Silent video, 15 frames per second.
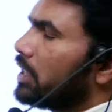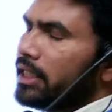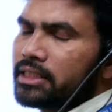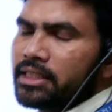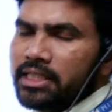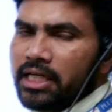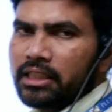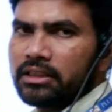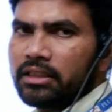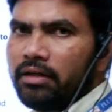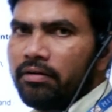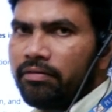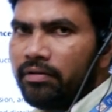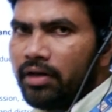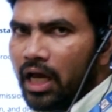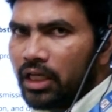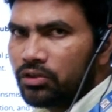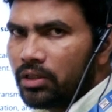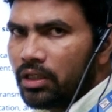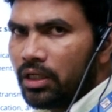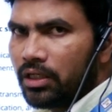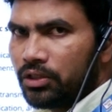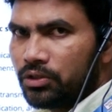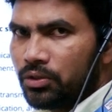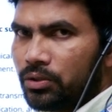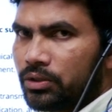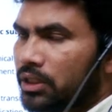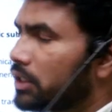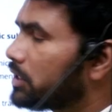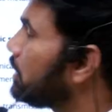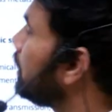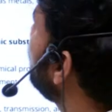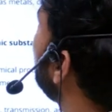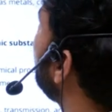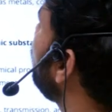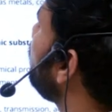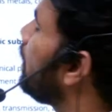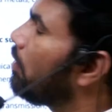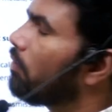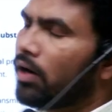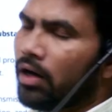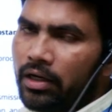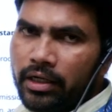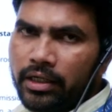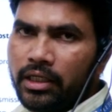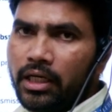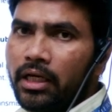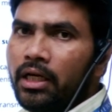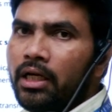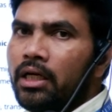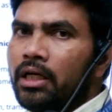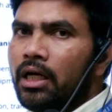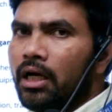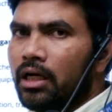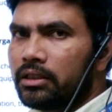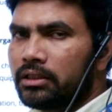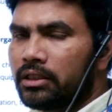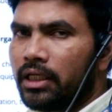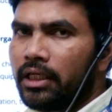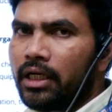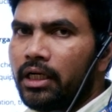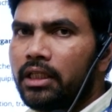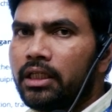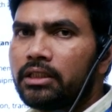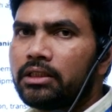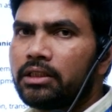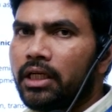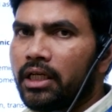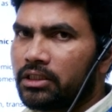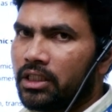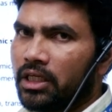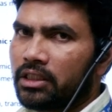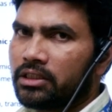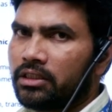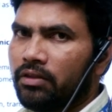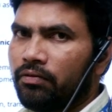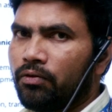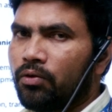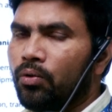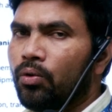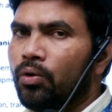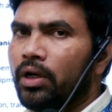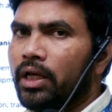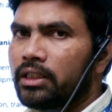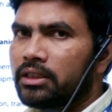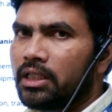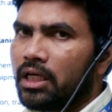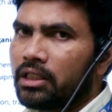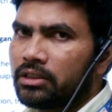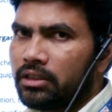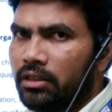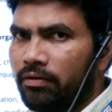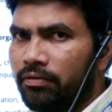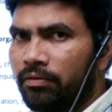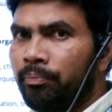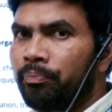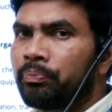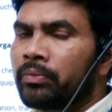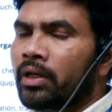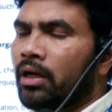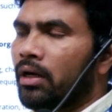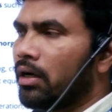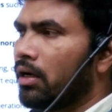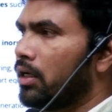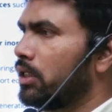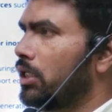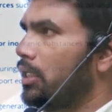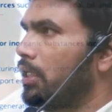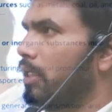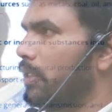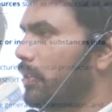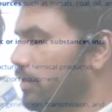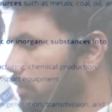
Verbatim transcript: extraction of natural resources. We have already studied this, extraction of coal, extraction of the